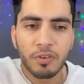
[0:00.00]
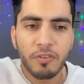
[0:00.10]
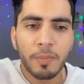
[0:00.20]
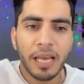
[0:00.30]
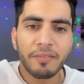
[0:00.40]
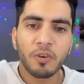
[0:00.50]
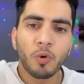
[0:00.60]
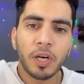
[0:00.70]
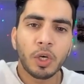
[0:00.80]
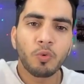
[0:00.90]
be having
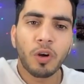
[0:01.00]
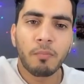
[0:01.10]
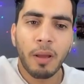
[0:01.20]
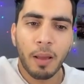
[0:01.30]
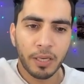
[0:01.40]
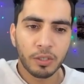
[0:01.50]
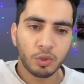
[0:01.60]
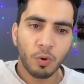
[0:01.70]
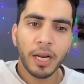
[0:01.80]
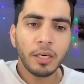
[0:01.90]
one-to-one mapping. So
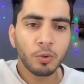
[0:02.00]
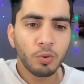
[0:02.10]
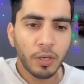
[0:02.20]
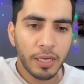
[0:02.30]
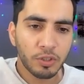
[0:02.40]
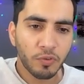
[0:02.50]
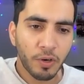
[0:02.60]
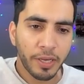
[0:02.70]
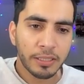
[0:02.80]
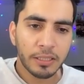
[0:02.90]
what I'll do, as of now
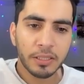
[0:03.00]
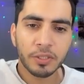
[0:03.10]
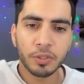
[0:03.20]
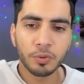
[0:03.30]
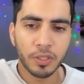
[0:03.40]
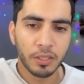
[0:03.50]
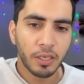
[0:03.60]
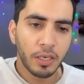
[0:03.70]
I can see this user.